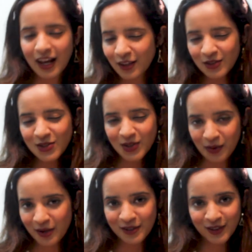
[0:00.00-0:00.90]
you so
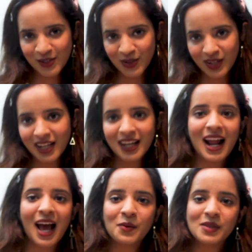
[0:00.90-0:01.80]
much for tuning in.
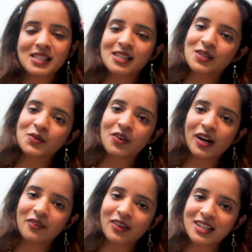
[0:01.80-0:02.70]
I will see you
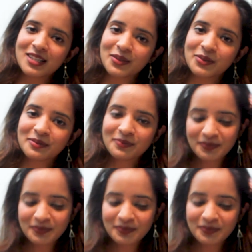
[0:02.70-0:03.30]
very, very soon.